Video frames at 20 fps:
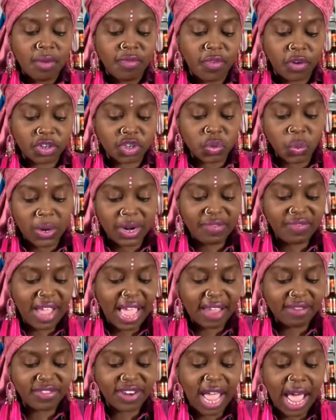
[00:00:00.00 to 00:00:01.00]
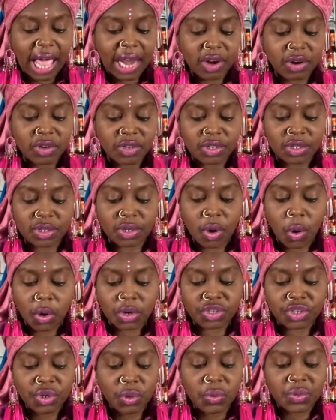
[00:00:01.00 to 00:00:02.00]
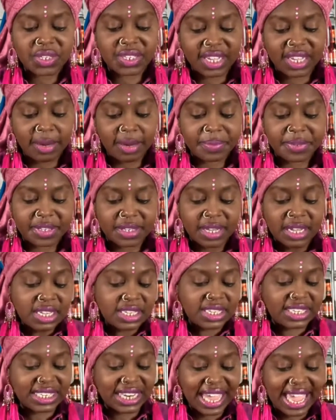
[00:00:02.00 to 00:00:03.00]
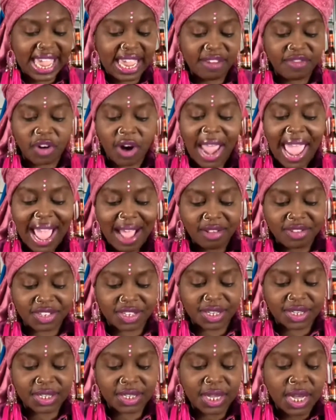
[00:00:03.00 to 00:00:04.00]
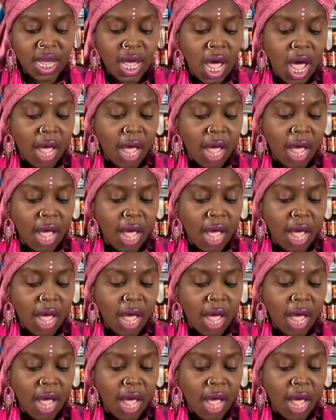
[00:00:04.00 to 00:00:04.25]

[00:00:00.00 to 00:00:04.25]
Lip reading: for $25 or 2 zips, slang for ounces,